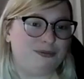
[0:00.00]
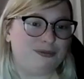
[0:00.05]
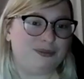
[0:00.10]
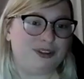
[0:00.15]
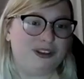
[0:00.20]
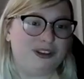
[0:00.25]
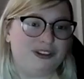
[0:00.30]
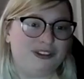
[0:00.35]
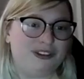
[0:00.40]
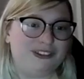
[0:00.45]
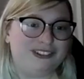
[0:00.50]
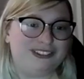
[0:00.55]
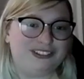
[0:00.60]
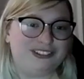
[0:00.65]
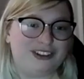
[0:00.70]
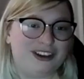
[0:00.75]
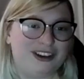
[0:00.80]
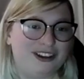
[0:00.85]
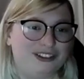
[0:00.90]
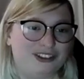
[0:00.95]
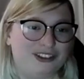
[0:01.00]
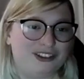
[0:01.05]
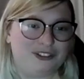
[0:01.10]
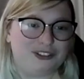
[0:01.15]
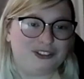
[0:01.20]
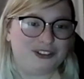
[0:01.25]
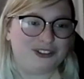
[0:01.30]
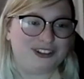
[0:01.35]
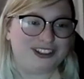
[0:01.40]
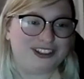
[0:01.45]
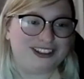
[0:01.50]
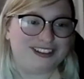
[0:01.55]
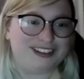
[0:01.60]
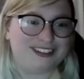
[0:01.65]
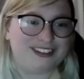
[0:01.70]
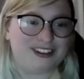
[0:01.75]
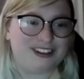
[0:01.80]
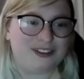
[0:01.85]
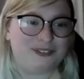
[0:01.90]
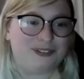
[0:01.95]
Is Jeff doing
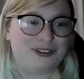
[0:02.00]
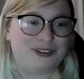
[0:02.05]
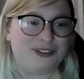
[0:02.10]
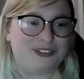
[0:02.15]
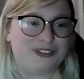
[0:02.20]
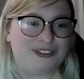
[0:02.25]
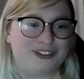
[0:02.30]
anything while